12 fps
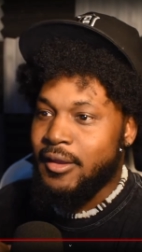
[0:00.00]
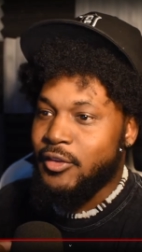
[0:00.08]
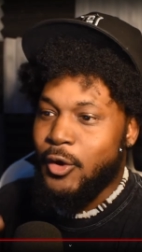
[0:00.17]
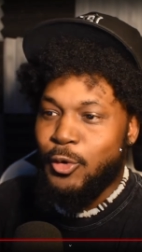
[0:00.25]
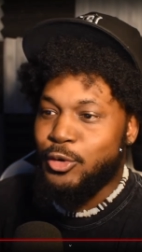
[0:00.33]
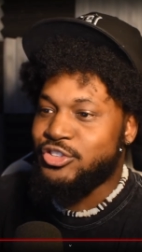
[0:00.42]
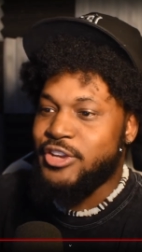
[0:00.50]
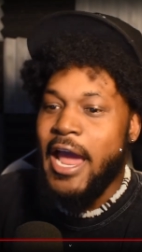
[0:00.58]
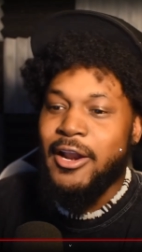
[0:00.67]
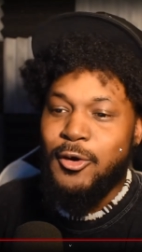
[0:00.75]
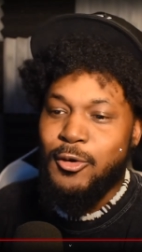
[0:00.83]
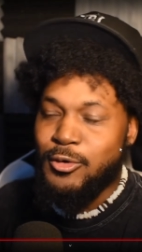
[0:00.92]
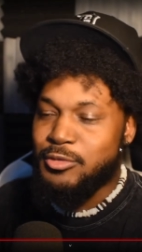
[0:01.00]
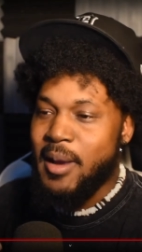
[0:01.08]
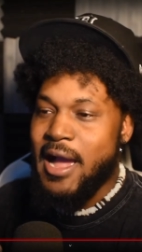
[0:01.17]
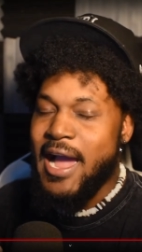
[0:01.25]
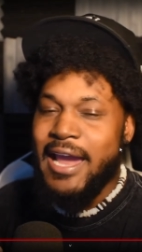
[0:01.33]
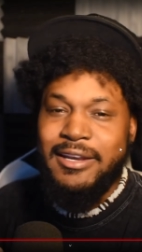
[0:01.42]
Those shadows
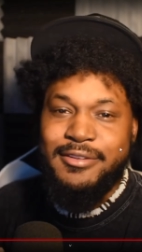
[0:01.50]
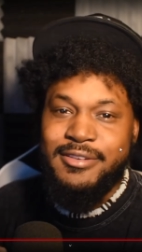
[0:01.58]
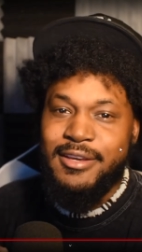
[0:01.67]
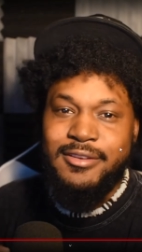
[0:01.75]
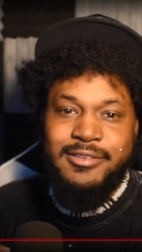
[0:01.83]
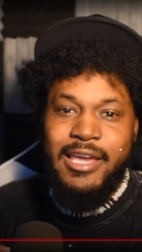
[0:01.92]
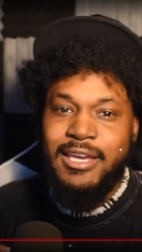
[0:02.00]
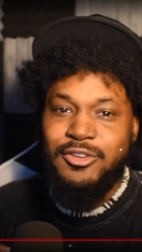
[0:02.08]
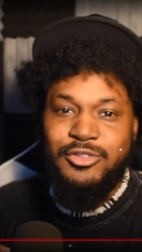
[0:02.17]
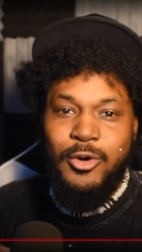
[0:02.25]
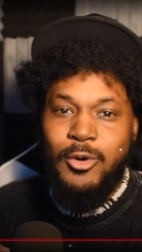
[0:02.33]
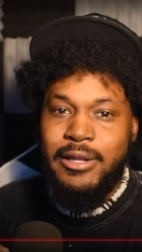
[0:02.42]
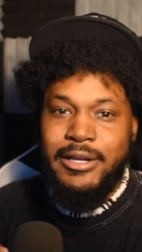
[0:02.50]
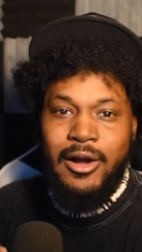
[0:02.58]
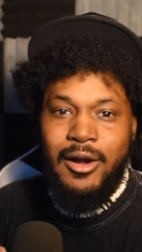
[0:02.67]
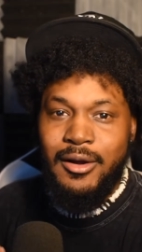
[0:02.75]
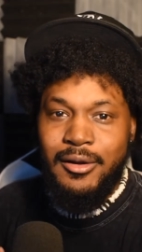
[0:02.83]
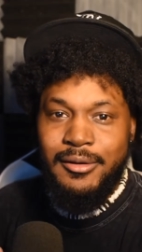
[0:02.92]
behind the scenes, they control it
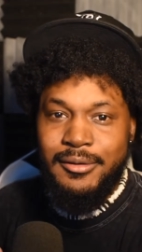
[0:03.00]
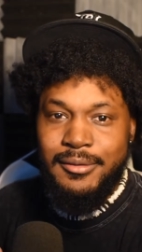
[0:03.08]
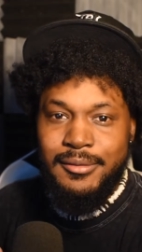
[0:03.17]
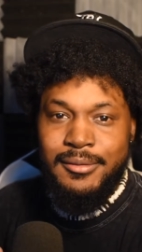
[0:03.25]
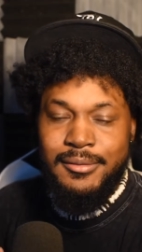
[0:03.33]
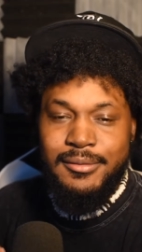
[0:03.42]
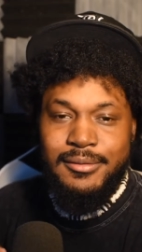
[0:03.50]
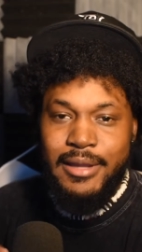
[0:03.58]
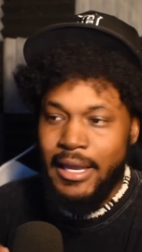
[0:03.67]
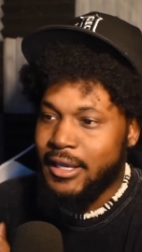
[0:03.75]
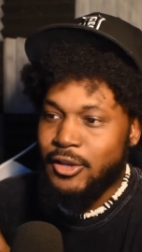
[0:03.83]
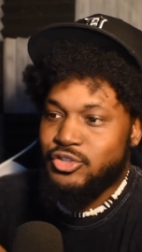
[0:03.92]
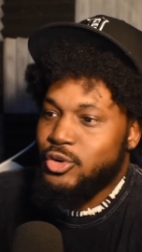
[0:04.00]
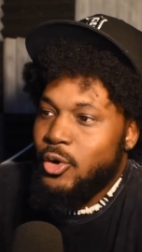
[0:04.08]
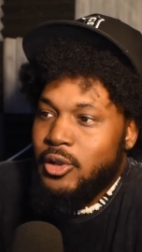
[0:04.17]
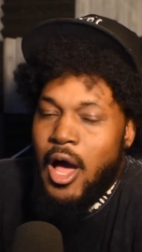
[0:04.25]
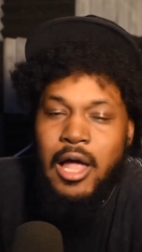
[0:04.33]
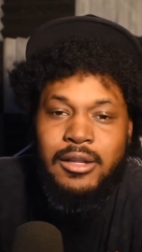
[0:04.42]
all. They
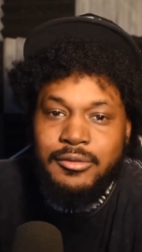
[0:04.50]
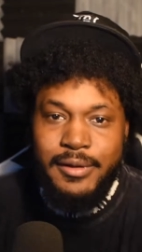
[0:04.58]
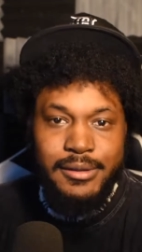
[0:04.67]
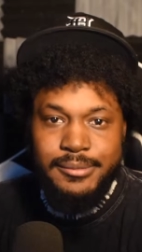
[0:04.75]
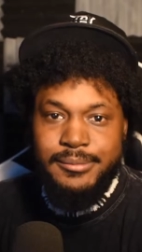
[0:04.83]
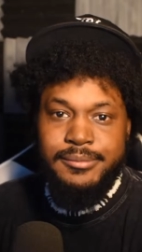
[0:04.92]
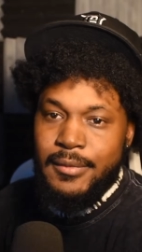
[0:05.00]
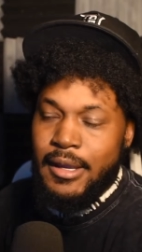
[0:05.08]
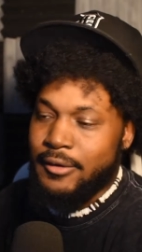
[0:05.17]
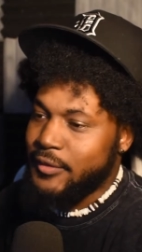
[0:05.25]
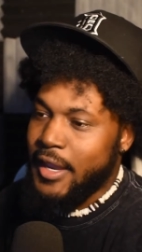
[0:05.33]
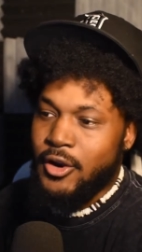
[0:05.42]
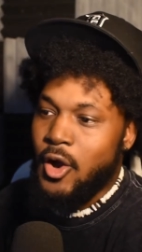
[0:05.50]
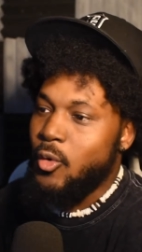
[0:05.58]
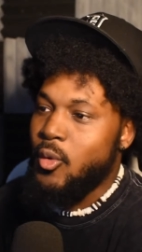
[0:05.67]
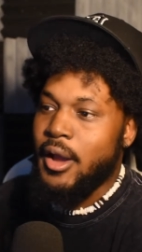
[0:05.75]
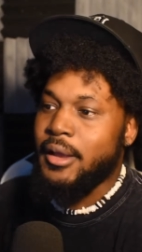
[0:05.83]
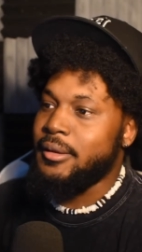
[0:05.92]
control all of it. If they don't
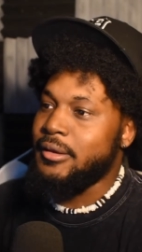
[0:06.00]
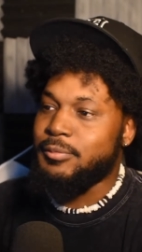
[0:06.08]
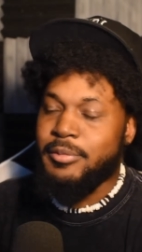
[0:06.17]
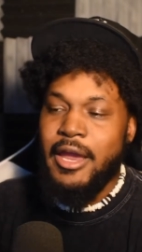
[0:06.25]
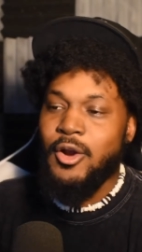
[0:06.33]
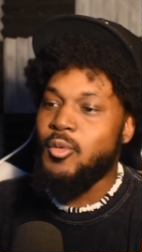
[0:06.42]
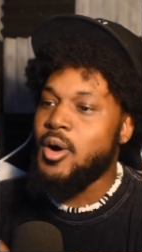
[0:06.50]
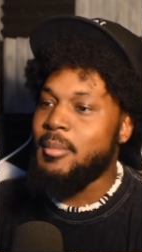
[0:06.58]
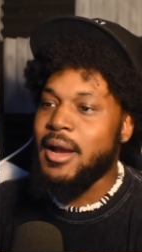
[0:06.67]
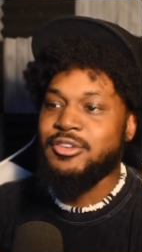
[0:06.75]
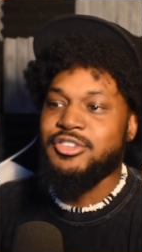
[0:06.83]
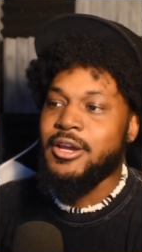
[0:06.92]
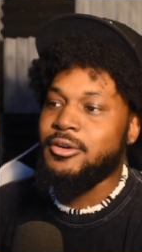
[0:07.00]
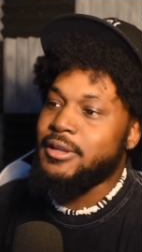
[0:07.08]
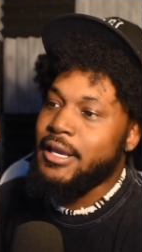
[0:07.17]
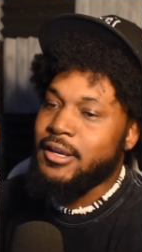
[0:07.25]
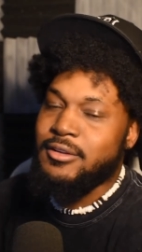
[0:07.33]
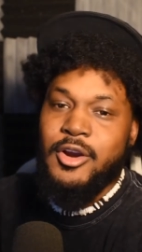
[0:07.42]
want my channel,
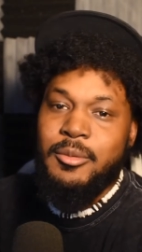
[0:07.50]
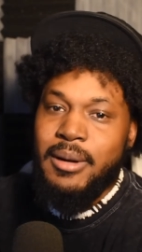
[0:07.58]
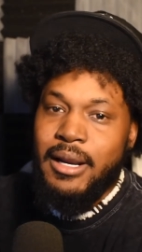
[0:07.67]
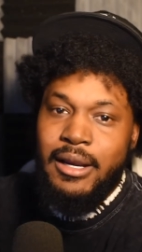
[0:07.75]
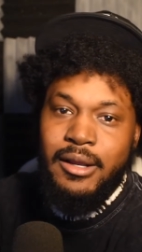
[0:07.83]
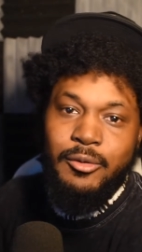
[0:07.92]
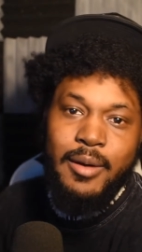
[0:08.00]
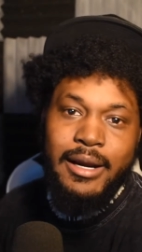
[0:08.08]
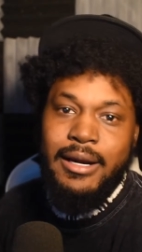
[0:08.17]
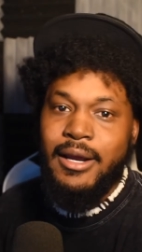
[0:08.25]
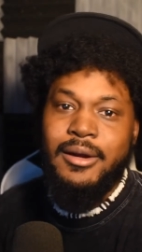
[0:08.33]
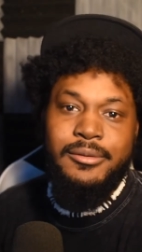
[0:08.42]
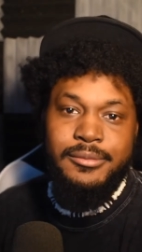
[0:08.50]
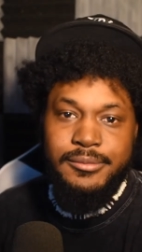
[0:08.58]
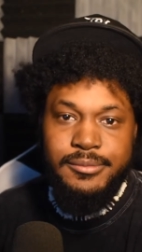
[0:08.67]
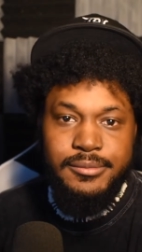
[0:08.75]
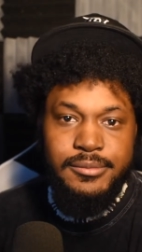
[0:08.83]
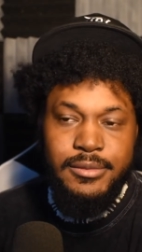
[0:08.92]
they could terminate it right now.
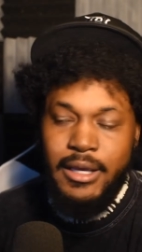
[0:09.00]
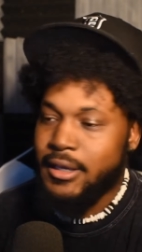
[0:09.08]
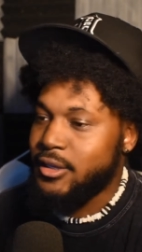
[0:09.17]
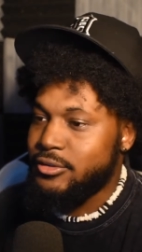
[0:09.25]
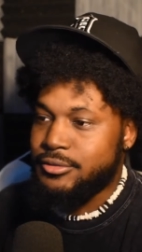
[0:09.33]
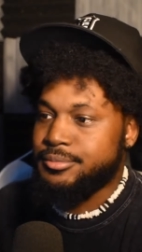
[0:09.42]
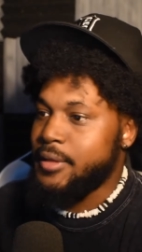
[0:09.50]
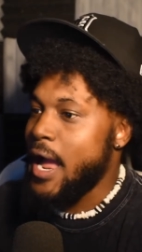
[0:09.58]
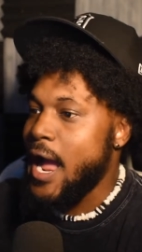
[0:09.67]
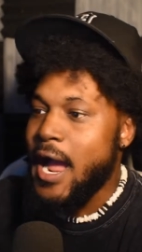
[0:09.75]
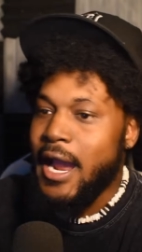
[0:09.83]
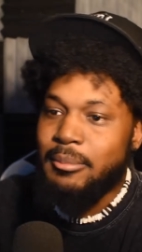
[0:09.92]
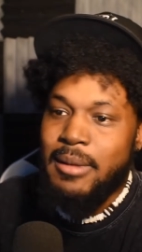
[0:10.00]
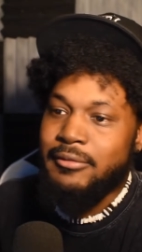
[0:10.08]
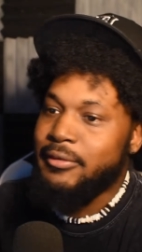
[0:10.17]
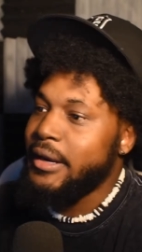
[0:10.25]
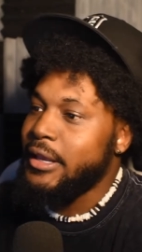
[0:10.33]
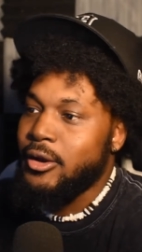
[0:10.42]
They could hide my
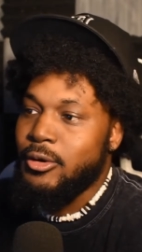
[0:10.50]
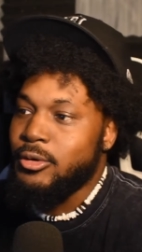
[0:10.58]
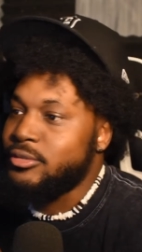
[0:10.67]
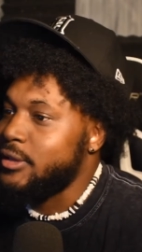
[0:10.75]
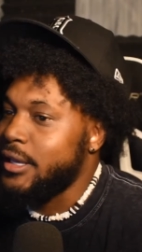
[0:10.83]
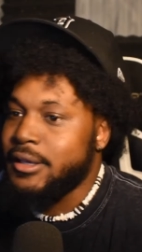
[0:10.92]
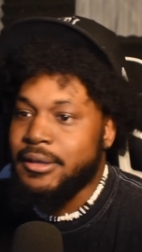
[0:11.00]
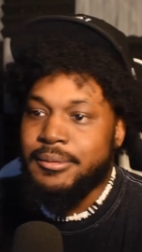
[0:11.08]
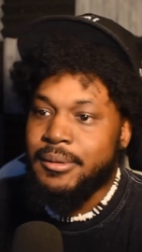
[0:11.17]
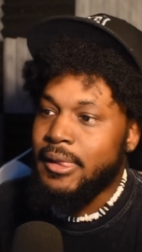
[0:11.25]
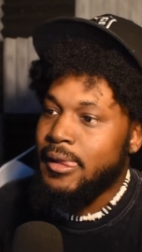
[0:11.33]
videos. They could.